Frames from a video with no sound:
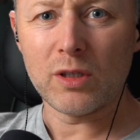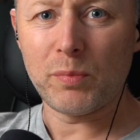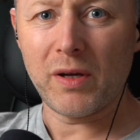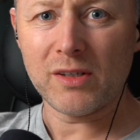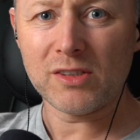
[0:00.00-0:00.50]
The
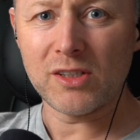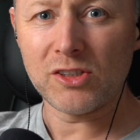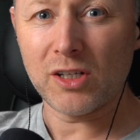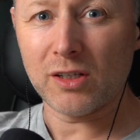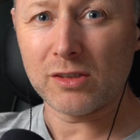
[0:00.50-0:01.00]
person in
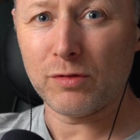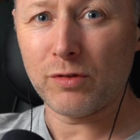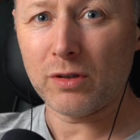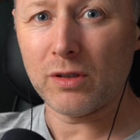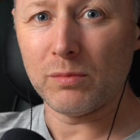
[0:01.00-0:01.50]
charge of
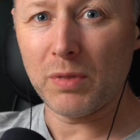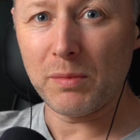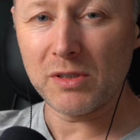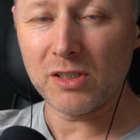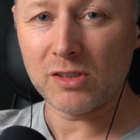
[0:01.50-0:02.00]
fucking
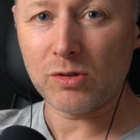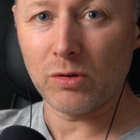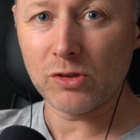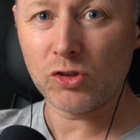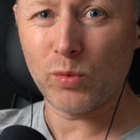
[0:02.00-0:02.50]
BBC
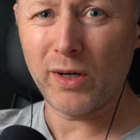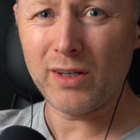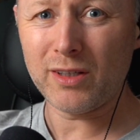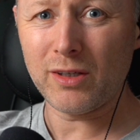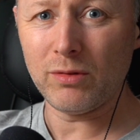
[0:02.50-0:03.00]
Scotland's Twitter
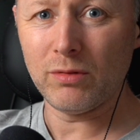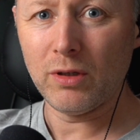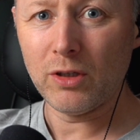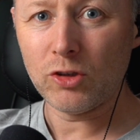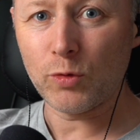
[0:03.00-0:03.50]
account,
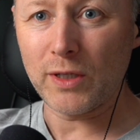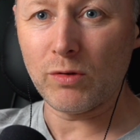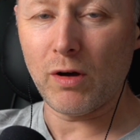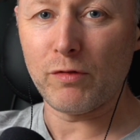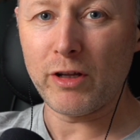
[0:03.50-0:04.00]
tweeting
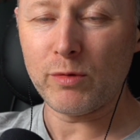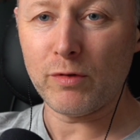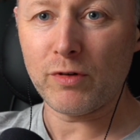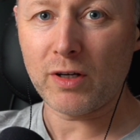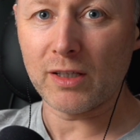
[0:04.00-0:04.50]
out a video of
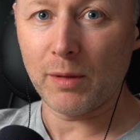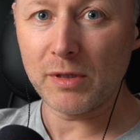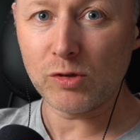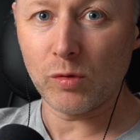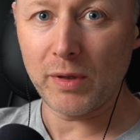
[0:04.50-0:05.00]
fucking
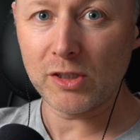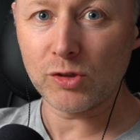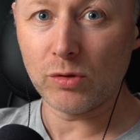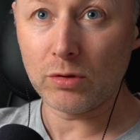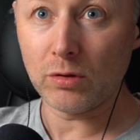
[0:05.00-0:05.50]
Limmy's homemade
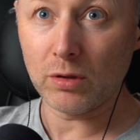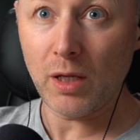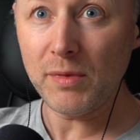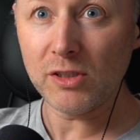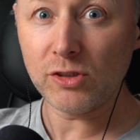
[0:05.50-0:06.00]
show and going,
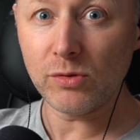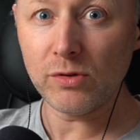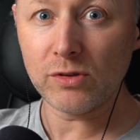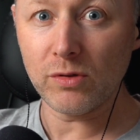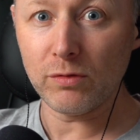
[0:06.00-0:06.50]
Limmy show
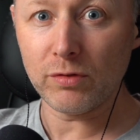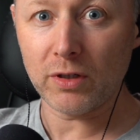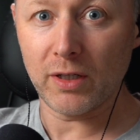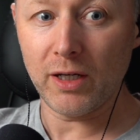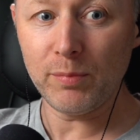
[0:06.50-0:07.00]
is now in
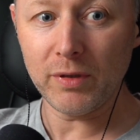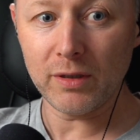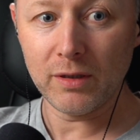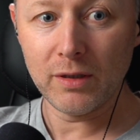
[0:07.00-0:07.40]
fucking iPlayer.